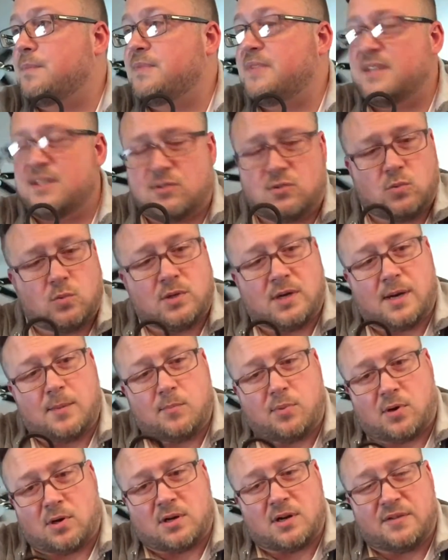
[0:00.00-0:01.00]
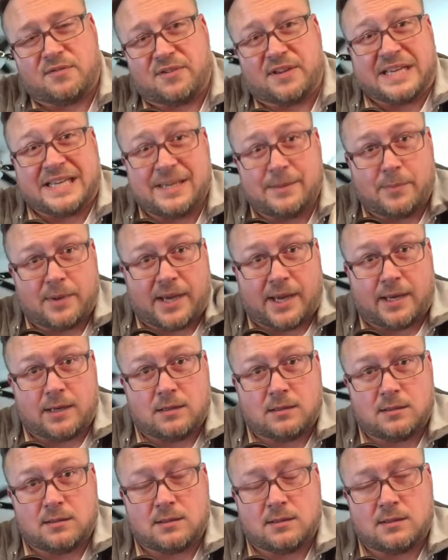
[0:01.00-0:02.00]
This one I bought off of eBay.
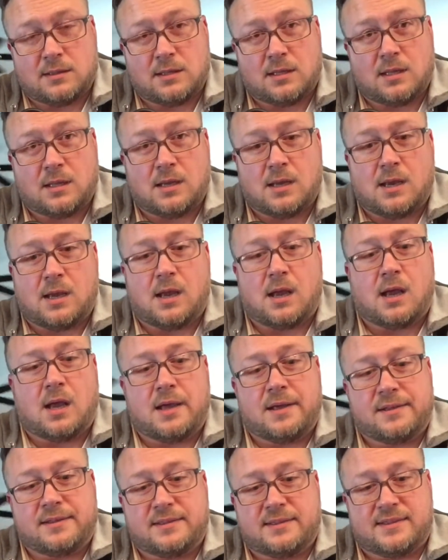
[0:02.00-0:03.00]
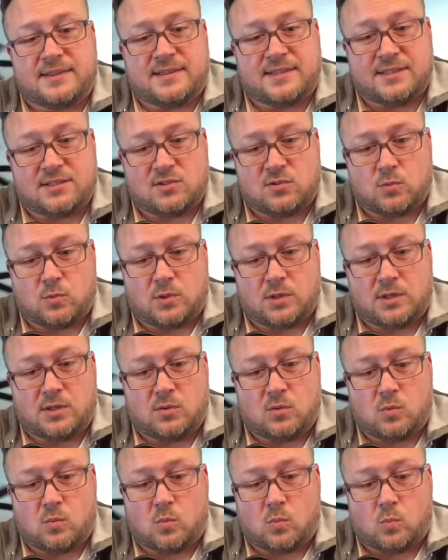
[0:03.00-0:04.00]
This
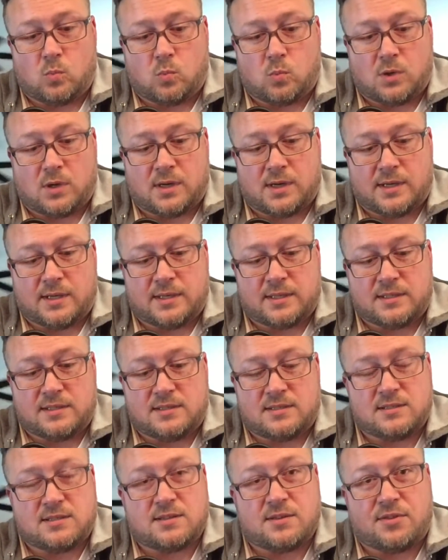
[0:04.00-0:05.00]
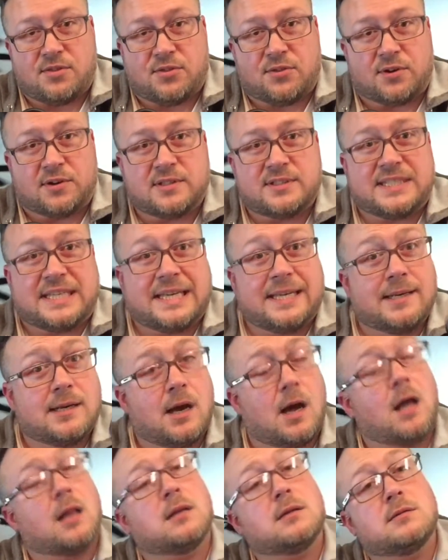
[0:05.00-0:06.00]
one was
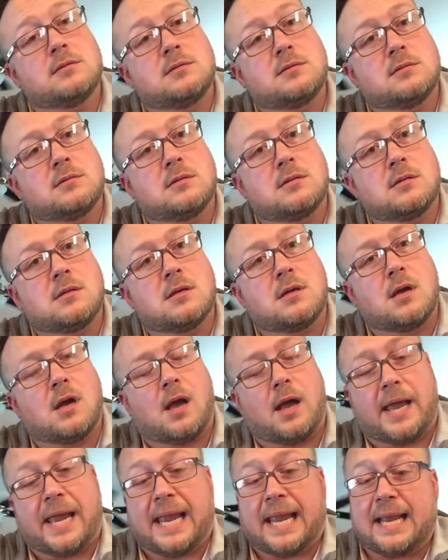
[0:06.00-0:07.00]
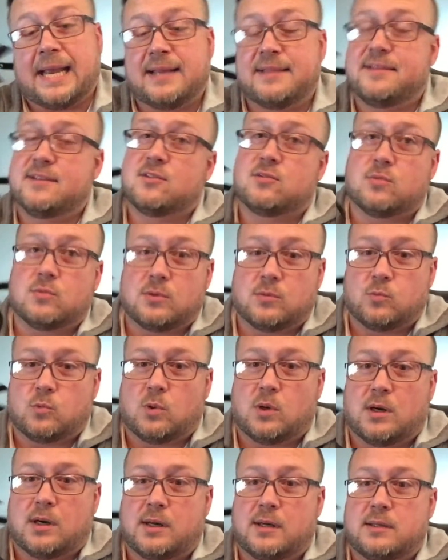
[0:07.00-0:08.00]
$13 and this one
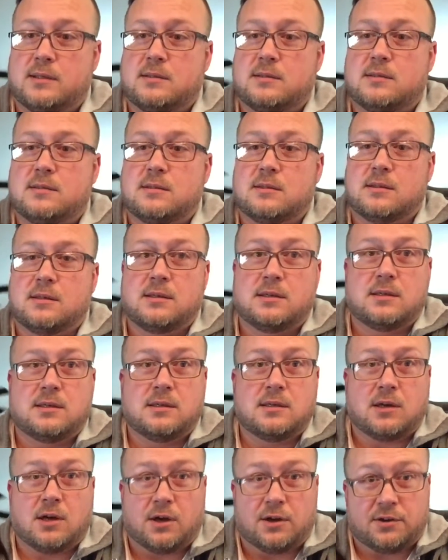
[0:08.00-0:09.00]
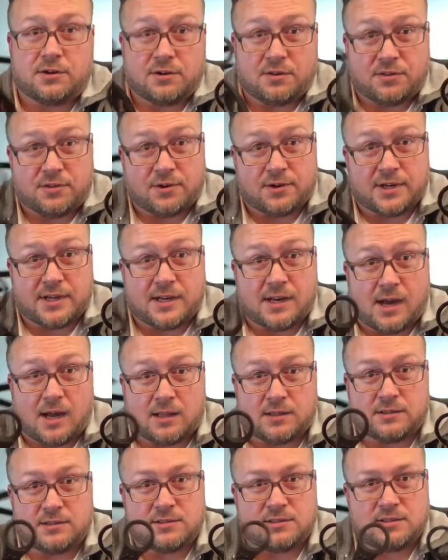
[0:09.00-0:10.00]
was
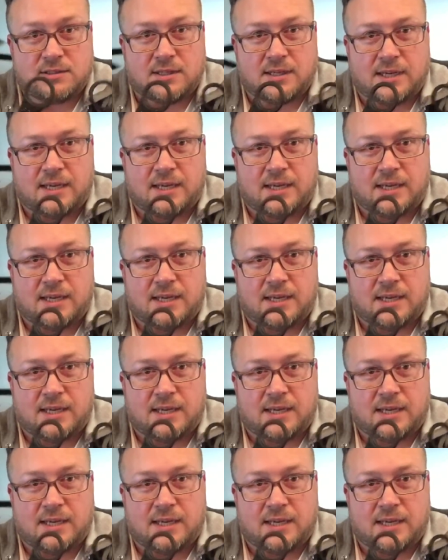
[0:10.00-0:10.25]
$130.